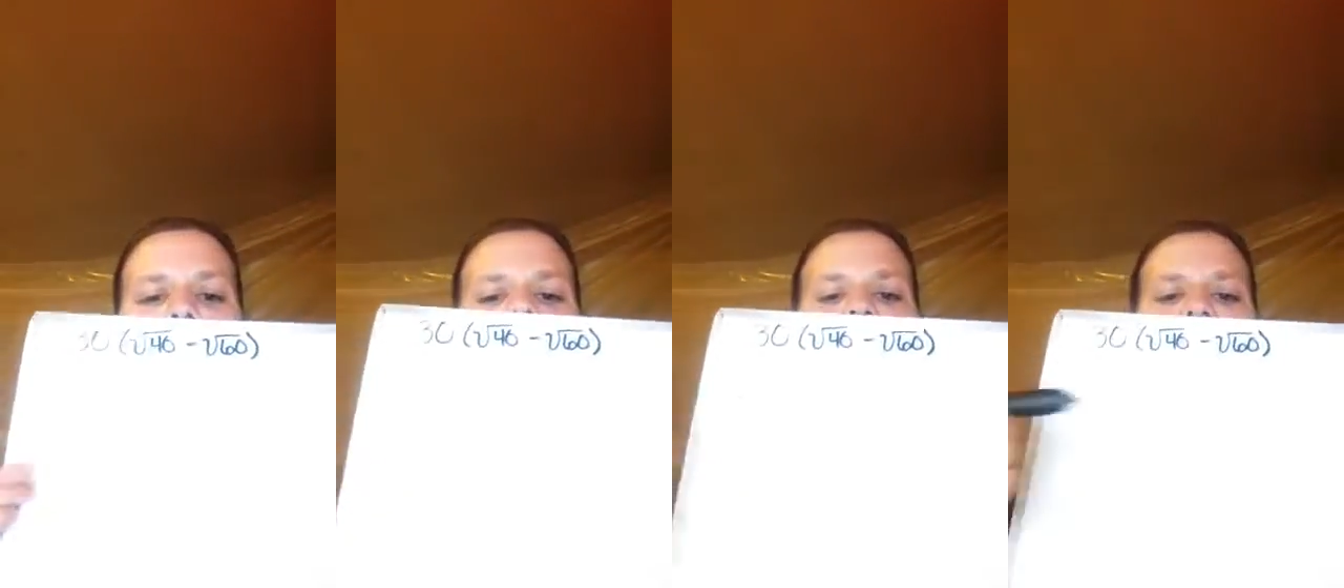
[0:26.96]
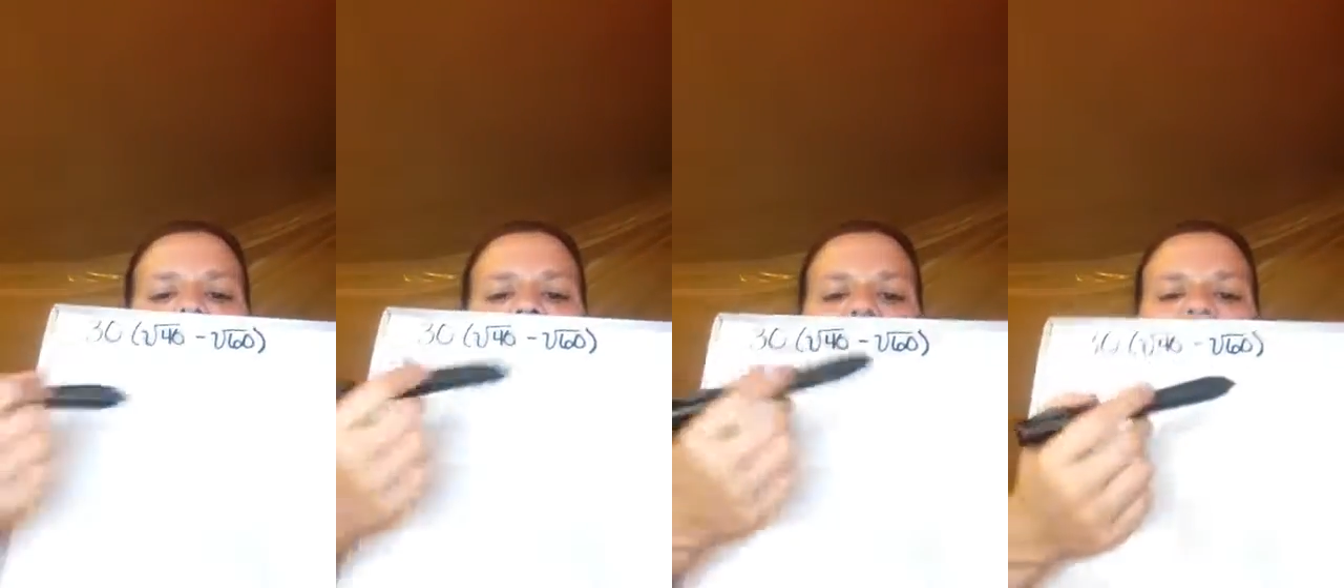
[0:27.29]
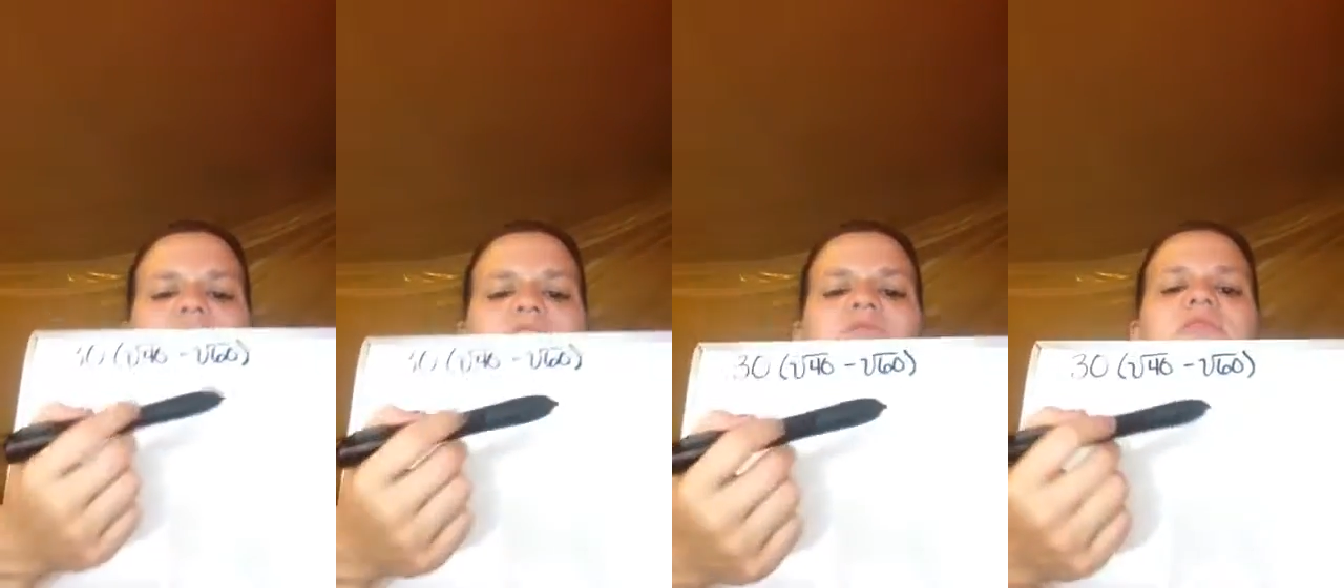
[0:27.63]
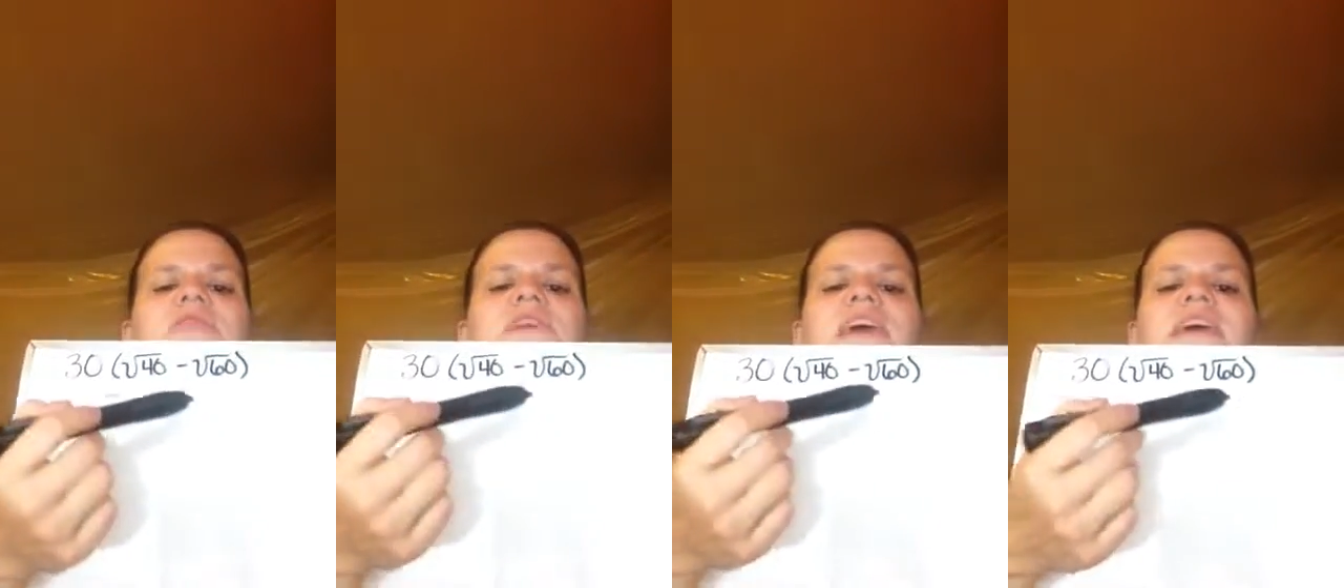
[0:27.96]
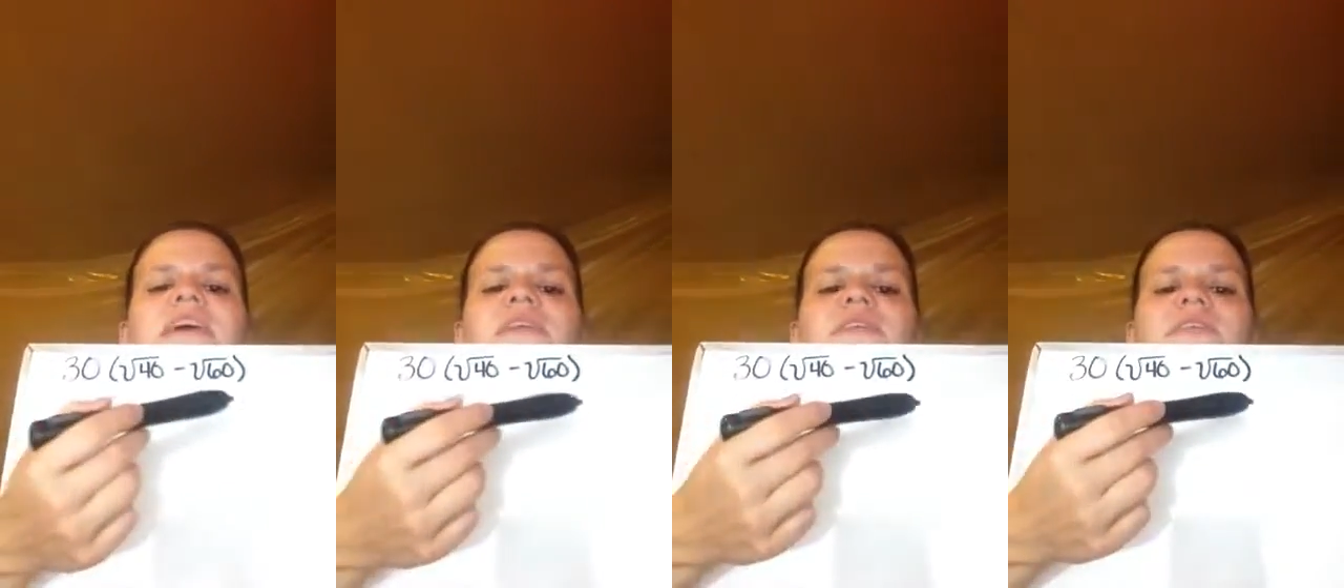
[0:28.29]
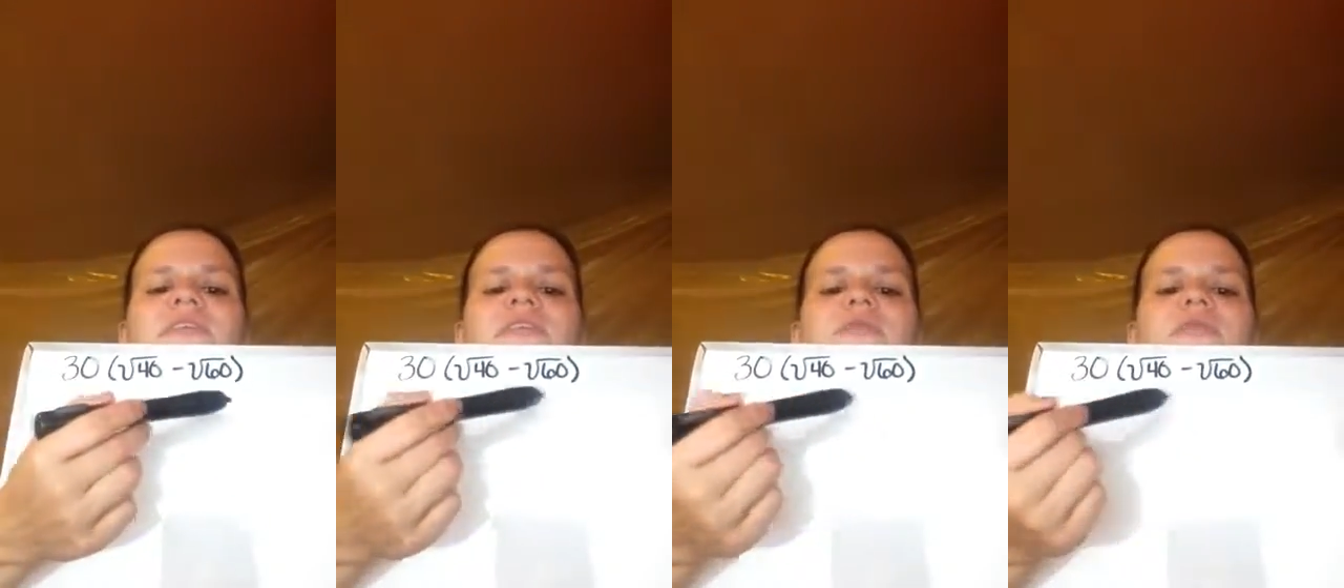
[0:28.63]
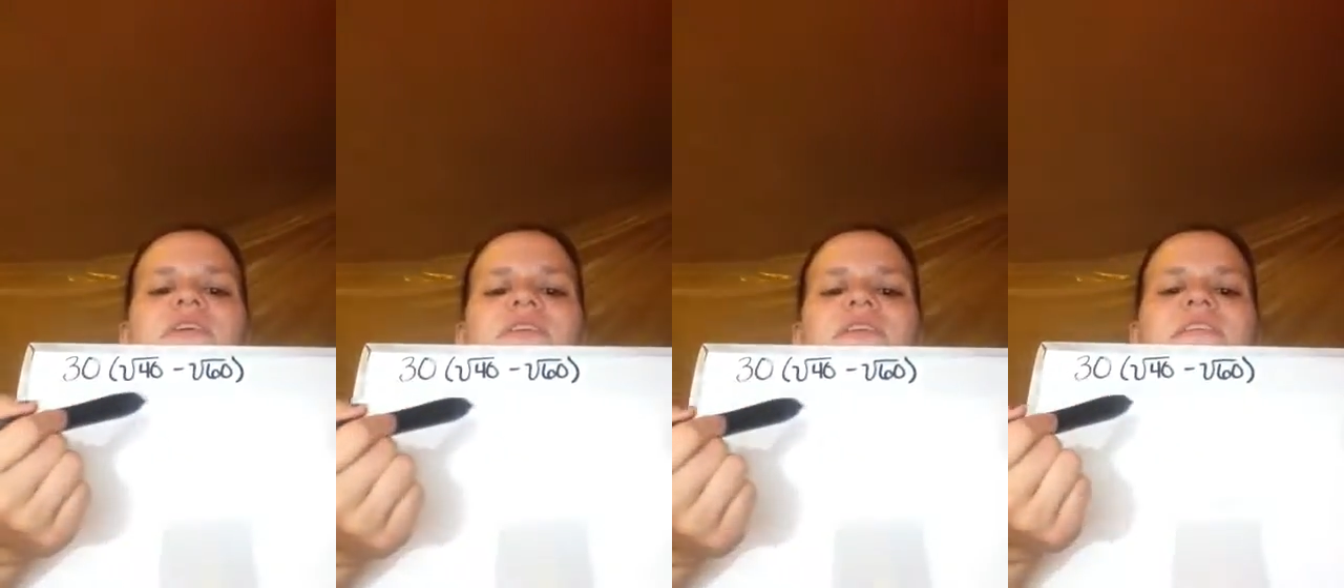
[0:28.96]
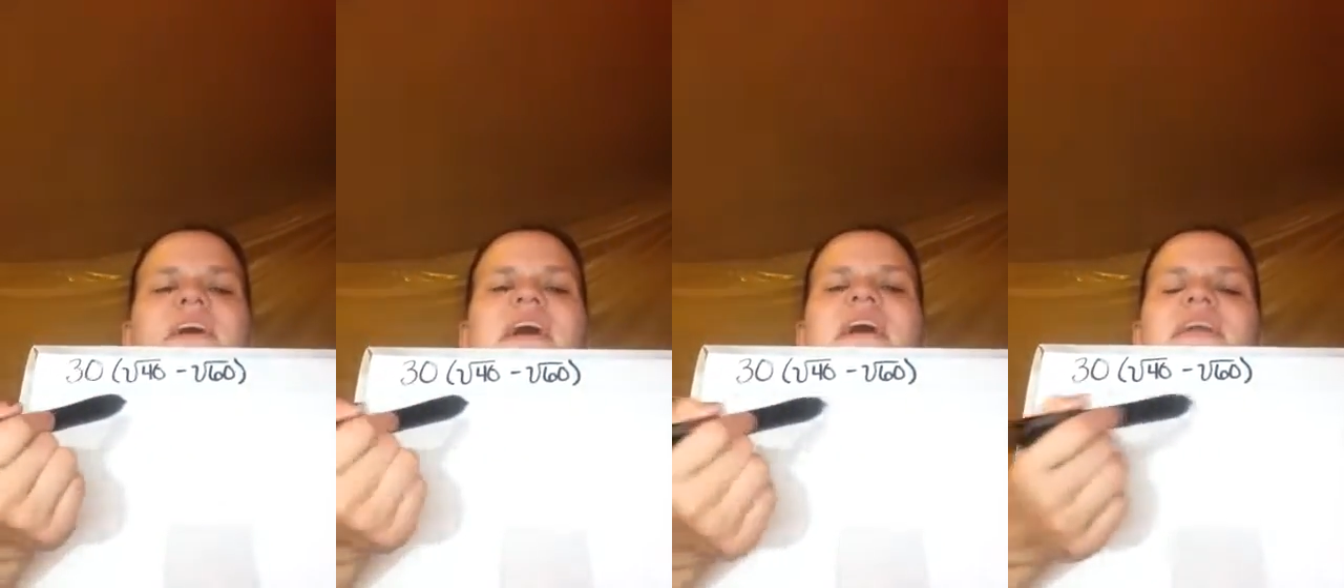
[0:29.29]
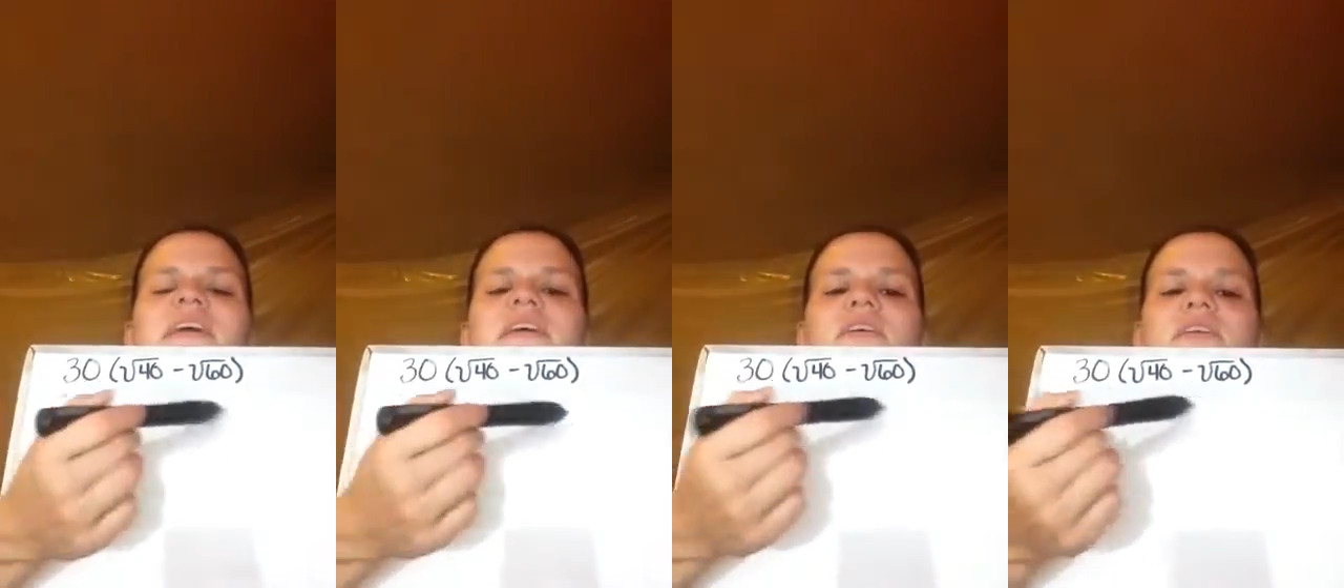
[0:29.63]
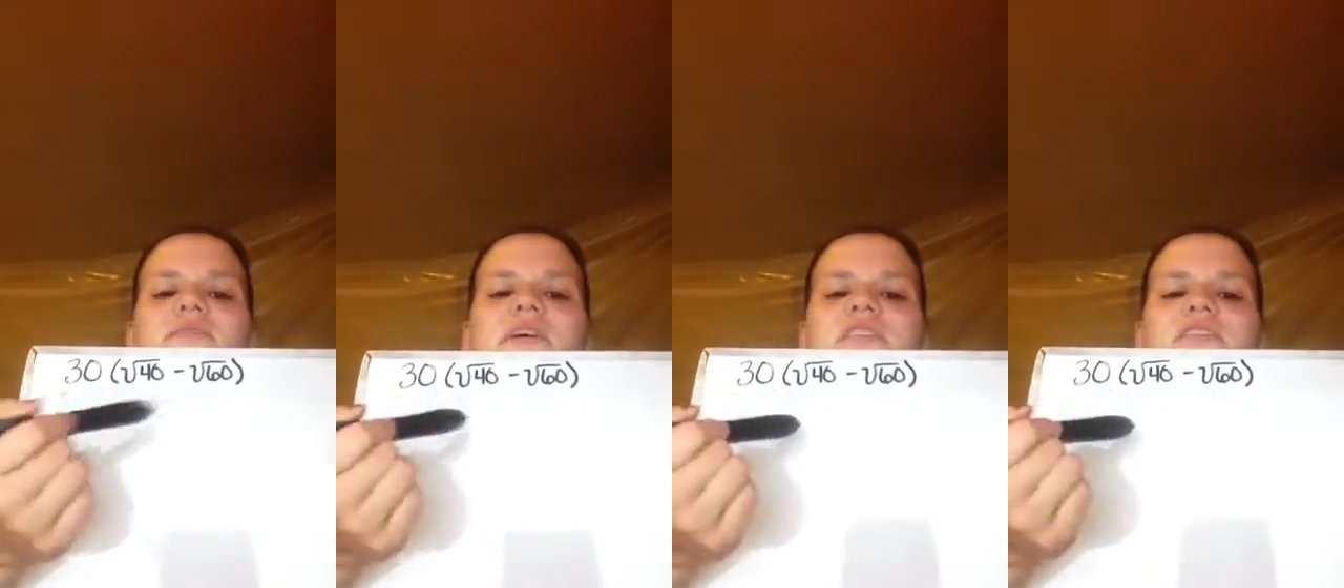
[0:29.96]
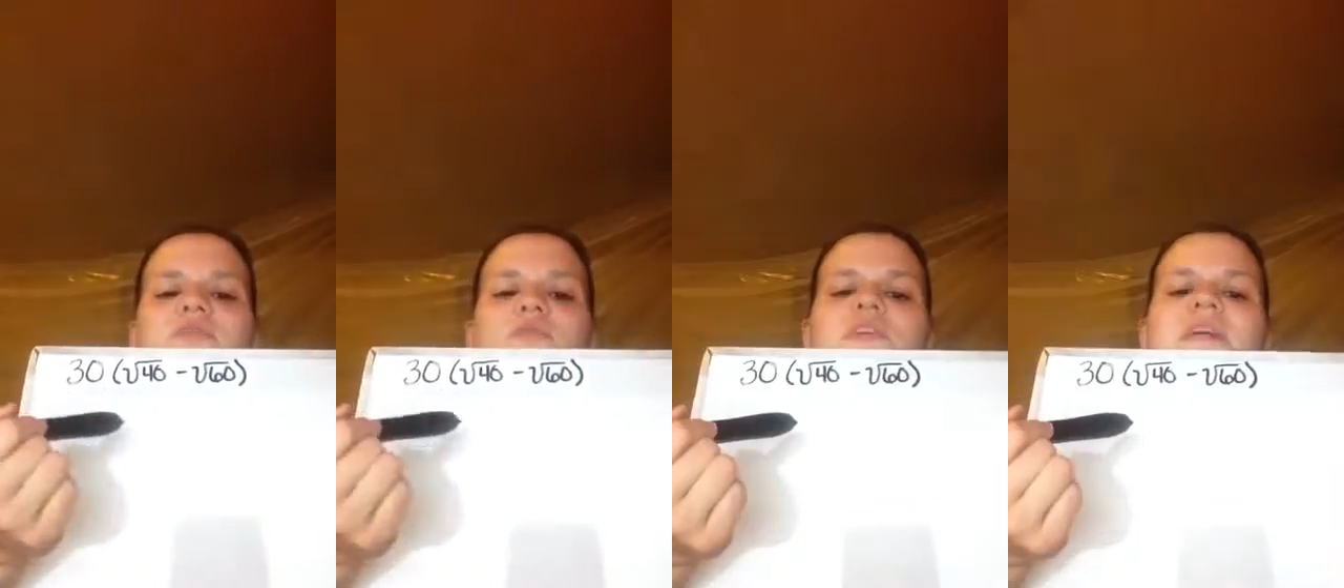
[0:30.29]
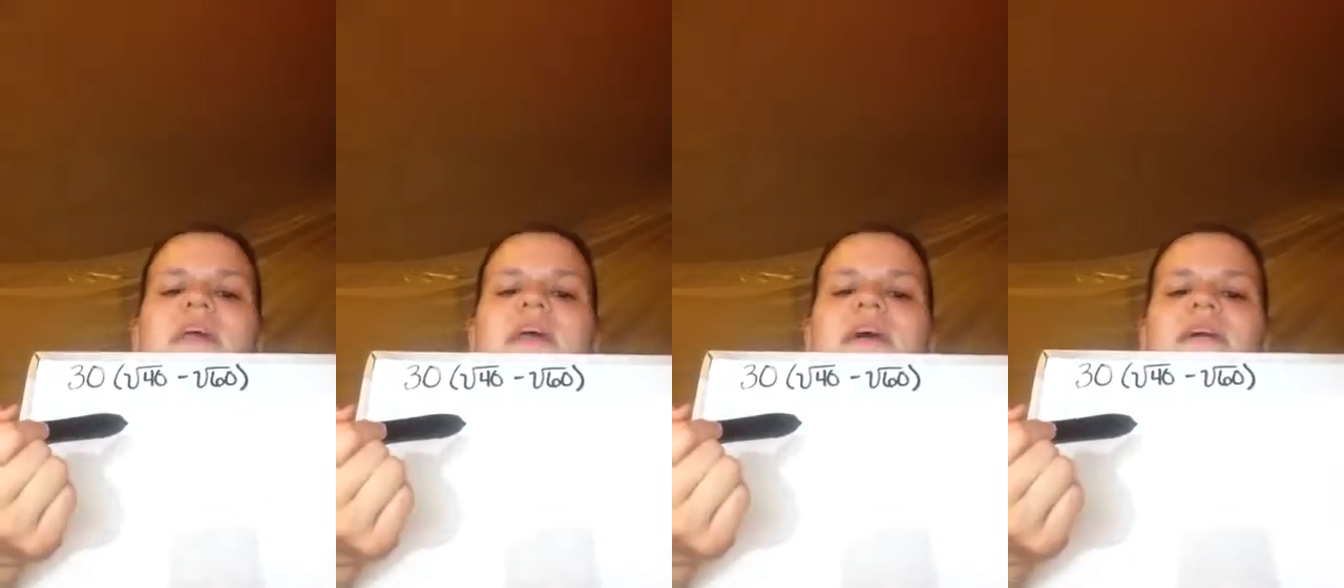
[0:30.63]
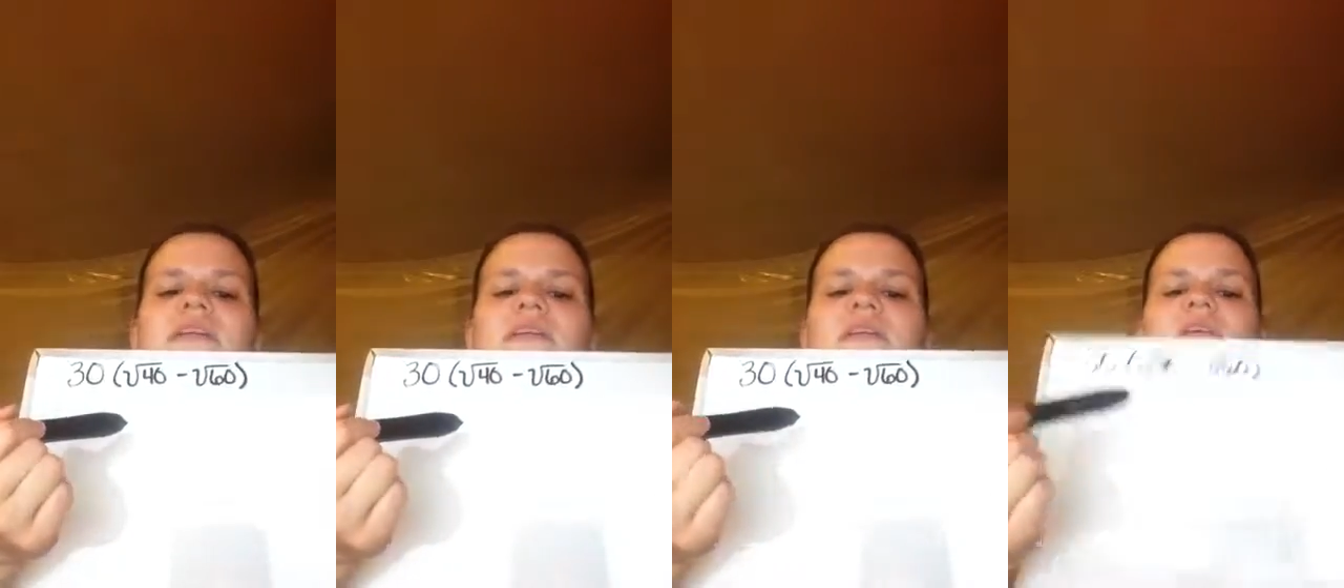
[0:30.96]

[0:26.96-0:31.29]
We want to reduce down what's inside here as much as we can.